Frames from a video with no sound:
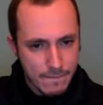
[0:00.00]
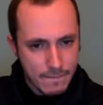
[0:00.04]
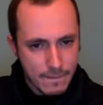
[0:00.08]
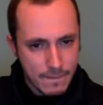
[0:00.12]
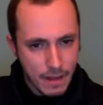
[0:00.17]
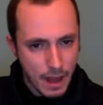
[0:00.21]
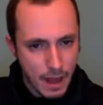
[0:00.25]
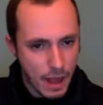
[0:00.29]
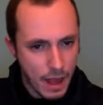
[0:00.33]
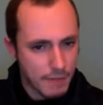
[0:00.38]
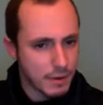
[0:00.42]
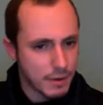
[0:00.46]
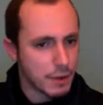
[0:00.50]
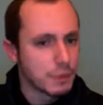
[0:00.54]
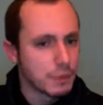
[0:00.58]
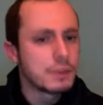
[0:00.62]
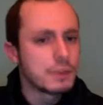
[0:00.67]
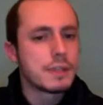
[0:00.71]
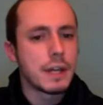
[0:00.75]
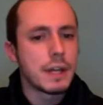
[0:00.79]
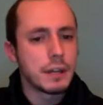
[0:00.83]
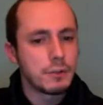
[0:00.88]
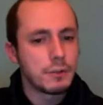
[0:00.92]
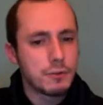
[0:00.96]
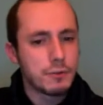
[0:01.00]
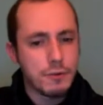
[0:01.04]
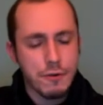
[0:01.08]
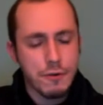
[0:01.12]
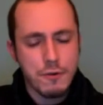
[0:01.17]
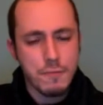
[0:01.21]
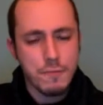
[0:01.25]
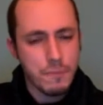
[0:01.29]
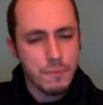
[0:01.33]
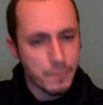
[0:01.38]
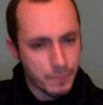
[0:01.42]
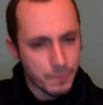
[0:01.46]
I have a good center.
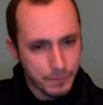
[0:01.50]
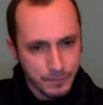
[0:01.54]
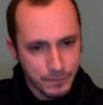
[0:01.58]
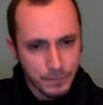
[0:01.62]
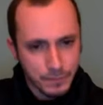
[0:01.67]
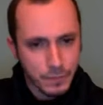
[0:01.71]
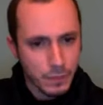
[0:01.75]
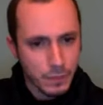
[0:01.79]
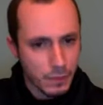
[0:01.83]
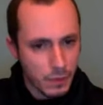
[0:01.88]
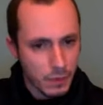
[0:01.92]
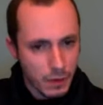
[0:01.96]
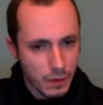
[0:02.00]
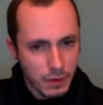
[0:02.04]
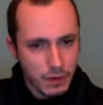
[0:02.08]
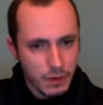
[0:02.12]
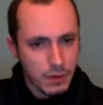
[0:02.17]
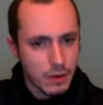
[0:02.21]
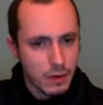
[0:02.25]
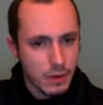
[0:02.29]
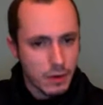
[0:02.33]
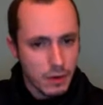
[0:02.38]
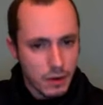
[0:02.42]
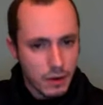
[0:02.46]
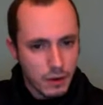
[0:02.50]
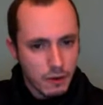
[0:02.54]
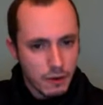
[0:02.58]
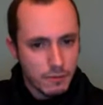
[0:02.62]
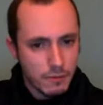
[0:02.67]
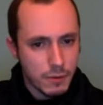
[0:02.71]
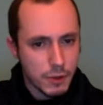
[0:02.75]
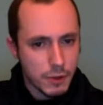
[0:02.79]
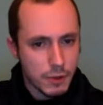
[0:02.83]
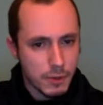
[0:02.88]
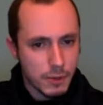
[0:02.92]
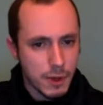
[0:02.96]
If
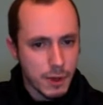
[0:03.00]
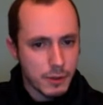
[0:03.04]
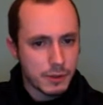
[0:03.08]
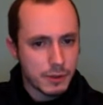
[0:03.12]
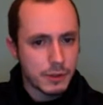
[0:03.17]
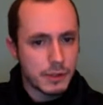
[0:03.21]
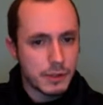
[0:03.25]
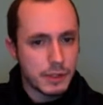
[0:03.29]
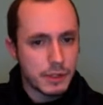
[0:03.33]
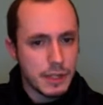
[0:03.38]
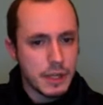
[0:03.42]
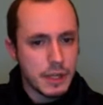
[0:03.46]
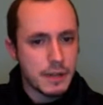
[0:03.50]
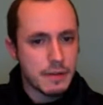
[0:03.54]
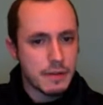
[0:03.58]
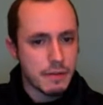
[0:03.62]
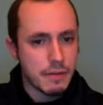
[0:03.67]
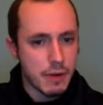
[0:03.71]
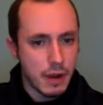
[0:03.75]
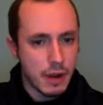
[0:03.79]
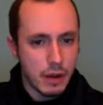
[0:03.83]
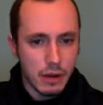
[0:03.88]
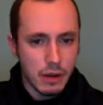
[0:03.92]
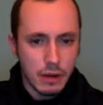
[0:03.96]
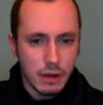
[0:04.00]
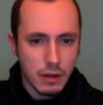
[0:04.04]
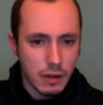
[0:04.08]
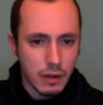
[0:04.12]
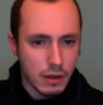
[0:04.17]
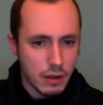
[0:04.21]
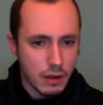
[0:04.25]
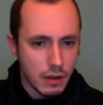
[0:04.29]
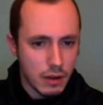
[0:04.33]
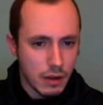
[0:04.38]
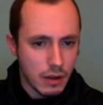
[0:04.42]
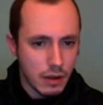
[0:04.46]
bishop goes to d3,
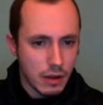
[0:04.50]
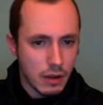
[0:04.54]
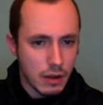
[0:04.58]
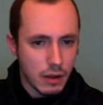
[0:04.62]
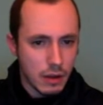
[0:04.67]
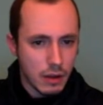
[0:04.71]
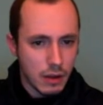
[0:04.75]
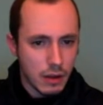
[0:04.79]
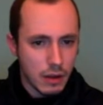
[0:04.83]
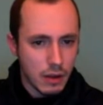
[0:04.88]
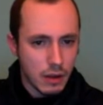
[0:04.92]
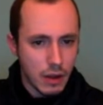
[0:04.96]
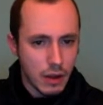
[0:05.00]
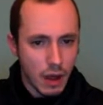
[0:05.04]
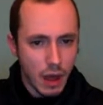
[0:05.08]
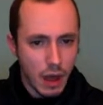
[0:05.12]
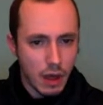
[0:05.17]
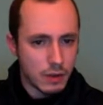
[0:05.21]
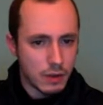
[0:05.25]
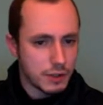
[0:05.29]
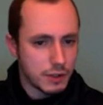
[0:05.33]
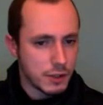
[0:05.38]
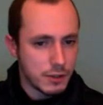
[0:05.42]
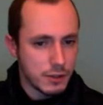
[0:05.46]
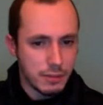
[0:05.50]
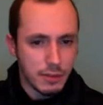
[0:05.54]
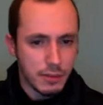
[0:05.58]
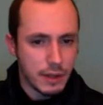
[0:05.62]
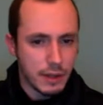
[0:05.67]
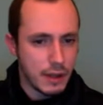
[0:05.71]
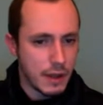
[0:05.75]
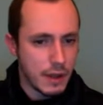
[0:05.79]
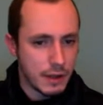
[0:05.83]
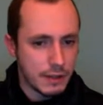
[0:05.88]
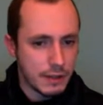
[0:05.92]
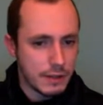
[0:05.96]
I'll just play
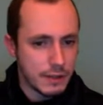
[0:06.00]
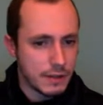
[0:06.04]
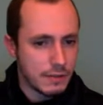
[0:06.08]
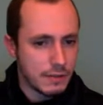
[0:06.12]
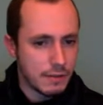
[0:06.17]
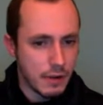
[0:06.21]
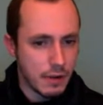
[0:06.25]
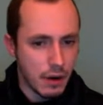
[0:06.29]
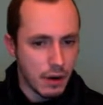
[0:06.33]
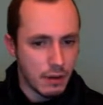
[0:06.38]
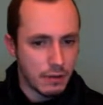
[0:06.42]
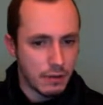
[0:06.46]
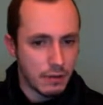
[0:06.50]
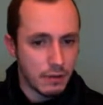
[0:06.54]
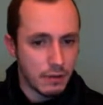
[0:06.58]
knight c5.